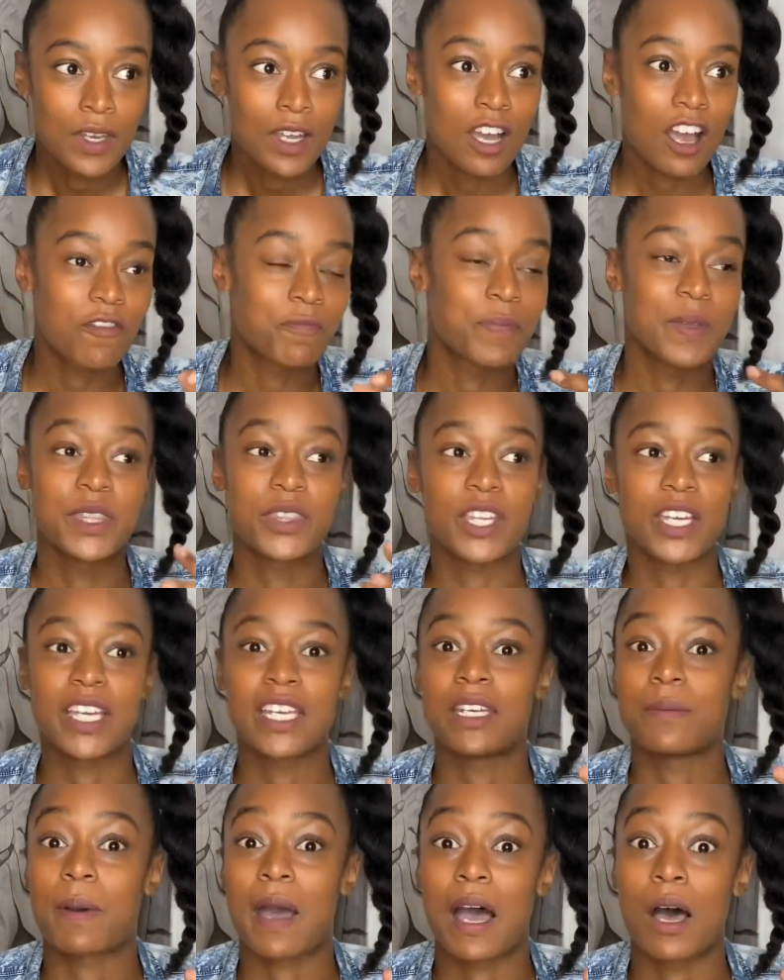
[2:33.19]
I've been
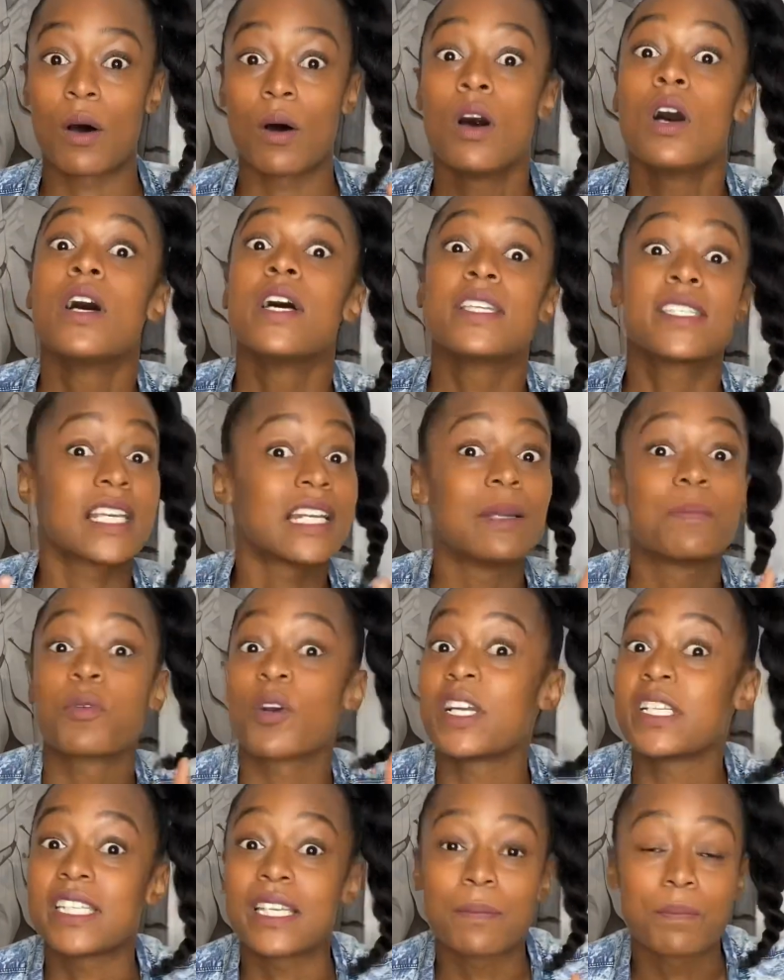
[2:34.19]
thinking about
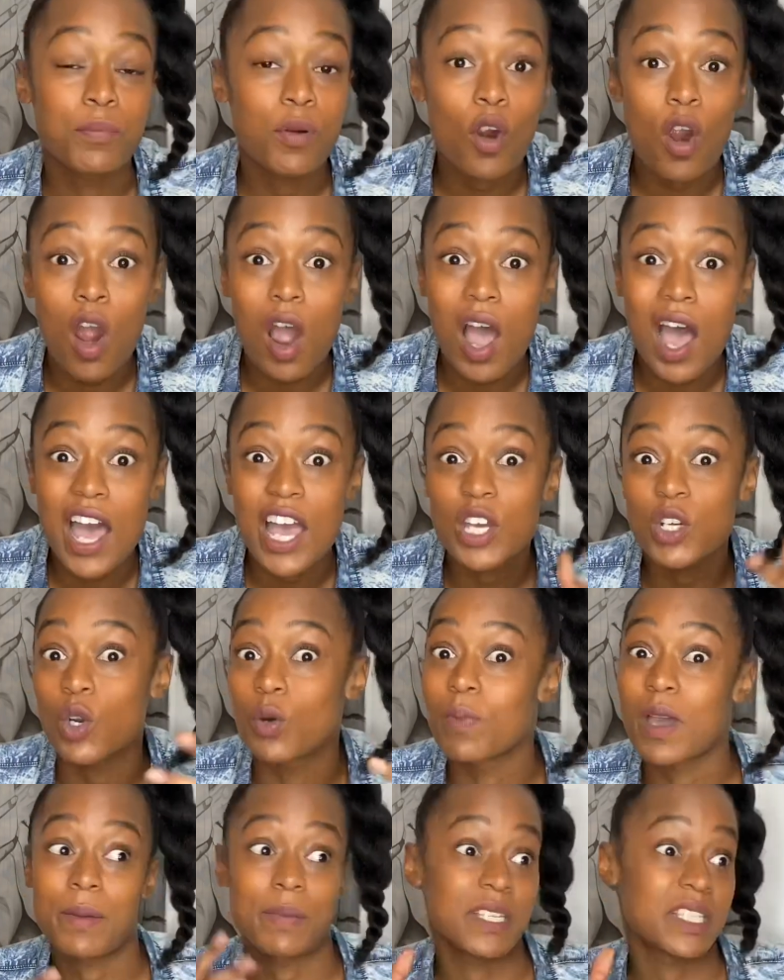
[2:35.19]
celebrating pride or
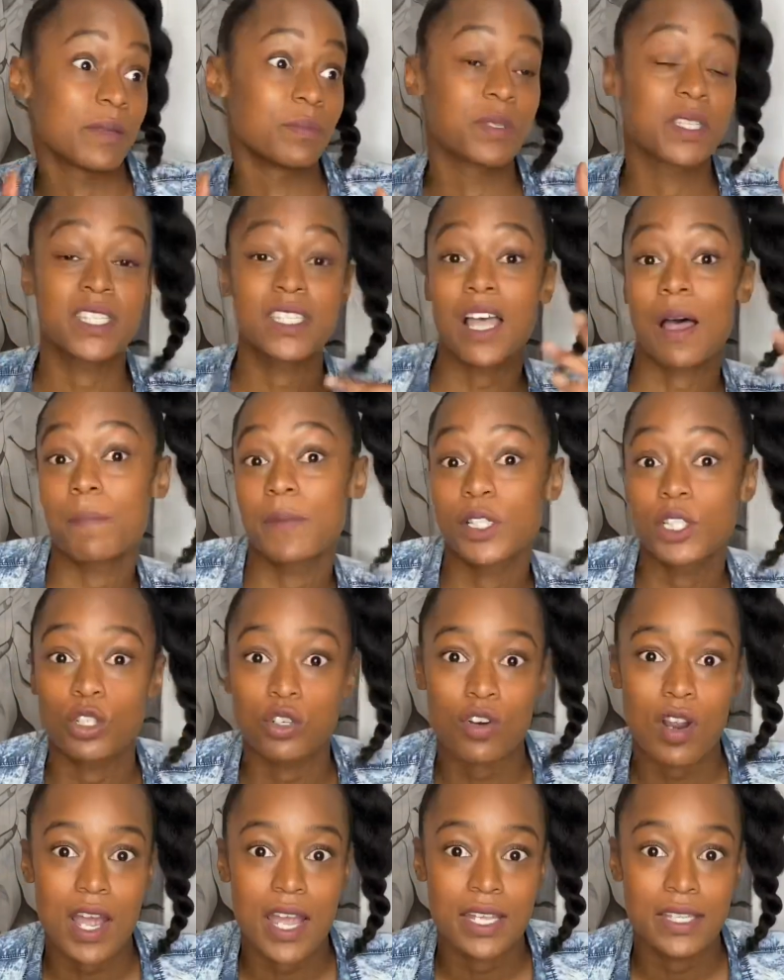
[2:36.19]
maybe some summer
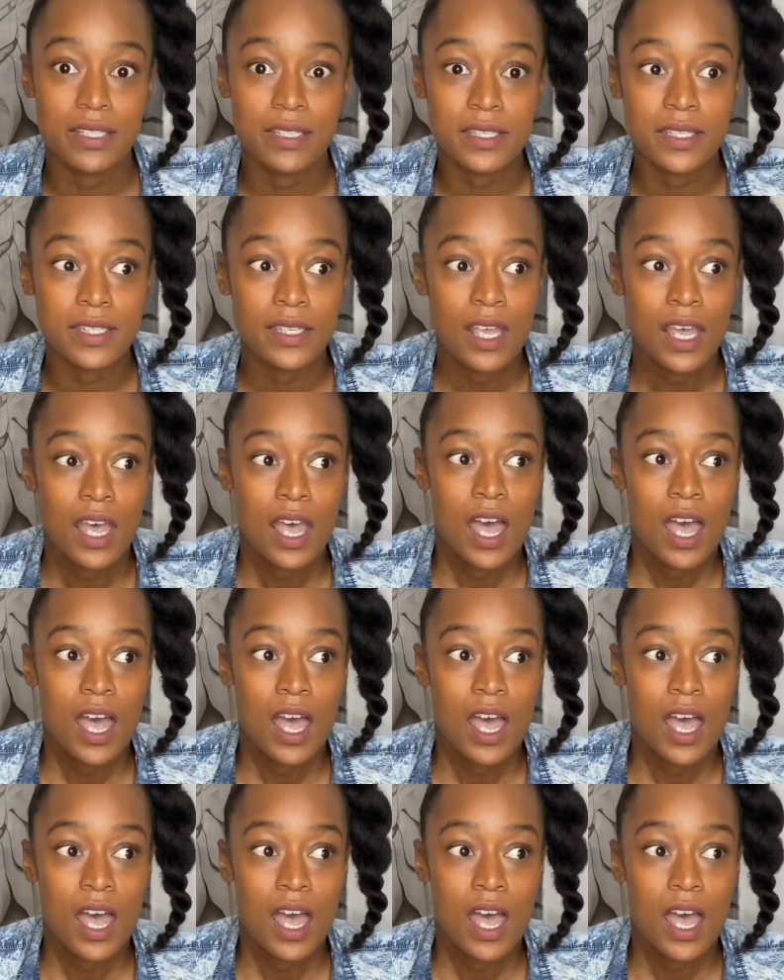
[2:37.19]
trends.